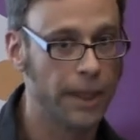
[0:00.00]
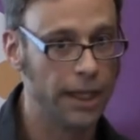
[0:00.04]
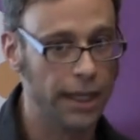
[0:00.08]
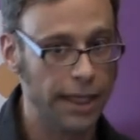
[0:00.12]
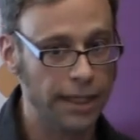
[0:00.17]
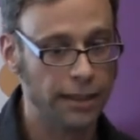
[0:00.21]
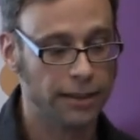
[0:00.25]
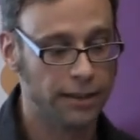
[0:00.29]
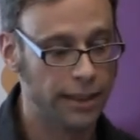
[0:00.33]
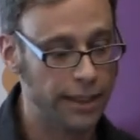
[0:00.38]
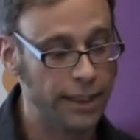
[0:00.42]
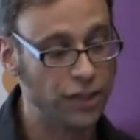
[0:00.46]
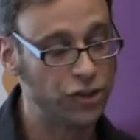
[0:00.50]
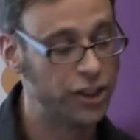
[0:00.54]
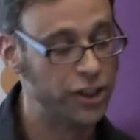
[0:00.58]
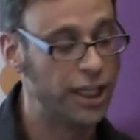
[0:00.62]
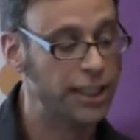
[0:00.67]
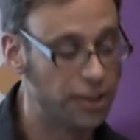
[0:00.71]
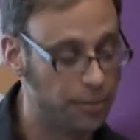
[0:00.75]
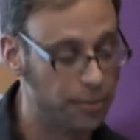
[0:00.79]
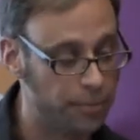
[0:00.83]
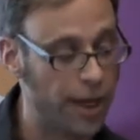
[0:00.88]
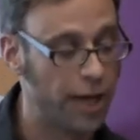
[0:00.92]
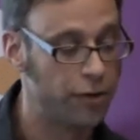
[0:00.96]

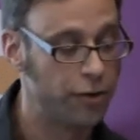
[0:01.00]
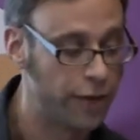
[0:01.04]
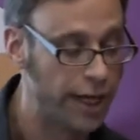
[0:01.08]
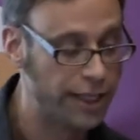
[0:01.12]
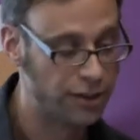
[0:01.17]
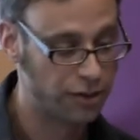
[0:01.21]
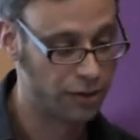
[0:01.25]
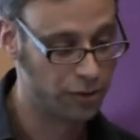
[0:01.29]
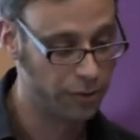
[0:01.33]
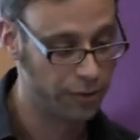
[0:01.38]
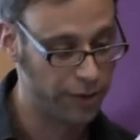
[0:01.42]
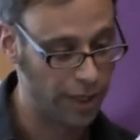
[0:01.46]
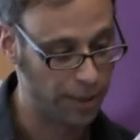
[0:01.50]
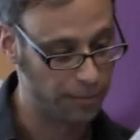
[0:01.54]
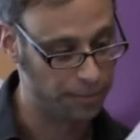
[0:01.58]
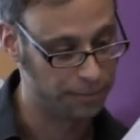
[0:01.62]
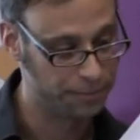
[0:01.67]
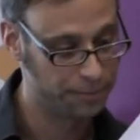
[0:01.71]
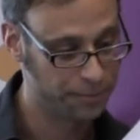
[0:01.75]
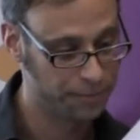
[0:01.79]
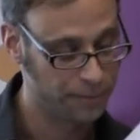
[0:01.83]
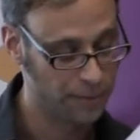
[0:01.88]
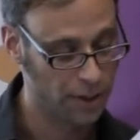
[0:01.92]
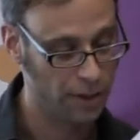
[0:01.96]
initiated by WriteToThem.
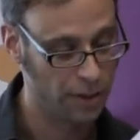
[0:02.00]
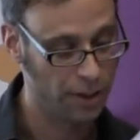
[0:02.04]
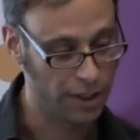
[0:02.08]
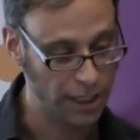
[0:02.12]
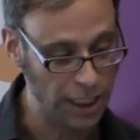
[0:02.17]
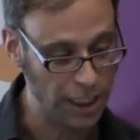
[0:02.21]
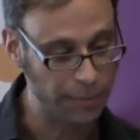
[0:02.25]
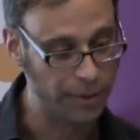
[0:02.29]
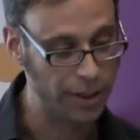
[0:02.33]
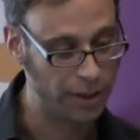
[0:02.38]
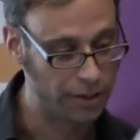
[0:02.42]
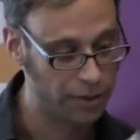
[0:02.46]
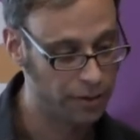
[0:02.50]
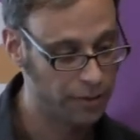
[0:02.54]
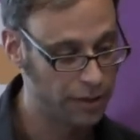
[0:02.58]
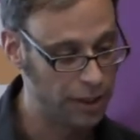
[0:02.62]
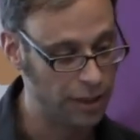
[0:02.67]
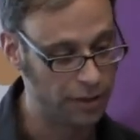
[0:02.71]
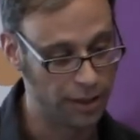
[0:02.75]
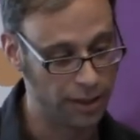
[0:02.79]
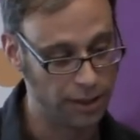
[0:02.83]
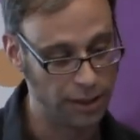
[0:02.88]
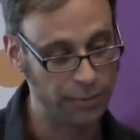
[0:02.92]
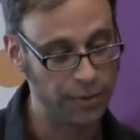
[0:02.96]
An
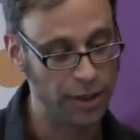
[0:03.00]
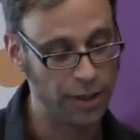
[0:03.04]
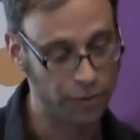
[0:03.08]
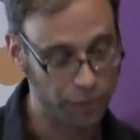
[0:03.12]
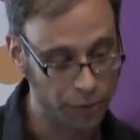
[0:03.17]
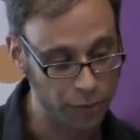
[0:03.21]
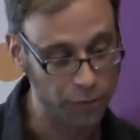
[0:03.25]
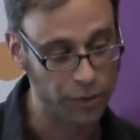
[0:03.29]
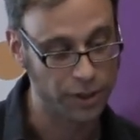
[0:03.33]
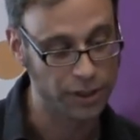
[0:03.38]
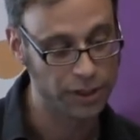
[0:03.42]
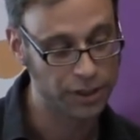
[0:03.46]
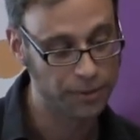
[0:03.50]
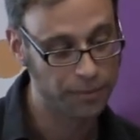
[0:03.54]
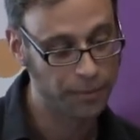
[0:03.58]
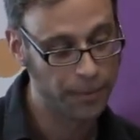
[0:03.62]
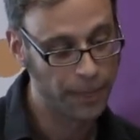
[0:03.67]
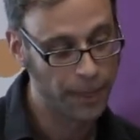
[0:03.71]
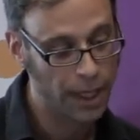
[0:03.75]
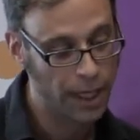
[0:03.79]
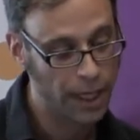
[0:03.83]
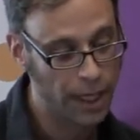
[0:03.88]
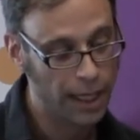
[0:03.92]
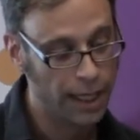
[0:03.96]
email through it.
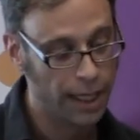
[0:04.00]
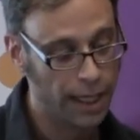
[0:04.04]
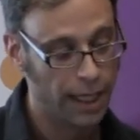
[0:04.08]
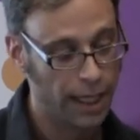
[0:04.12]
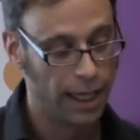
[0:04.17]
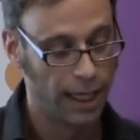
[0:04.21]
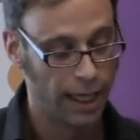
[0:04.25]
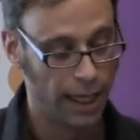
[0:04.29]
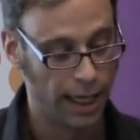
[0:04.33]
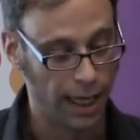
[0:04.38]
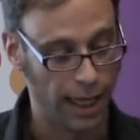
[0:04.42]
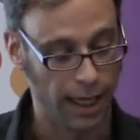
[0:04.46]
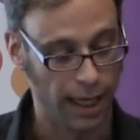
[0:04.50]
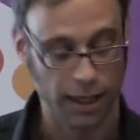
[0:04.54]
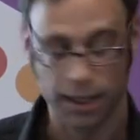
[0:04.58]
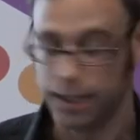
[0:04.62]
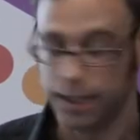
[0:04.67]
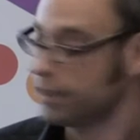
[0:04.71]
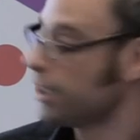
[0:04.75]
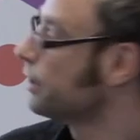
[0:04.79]
It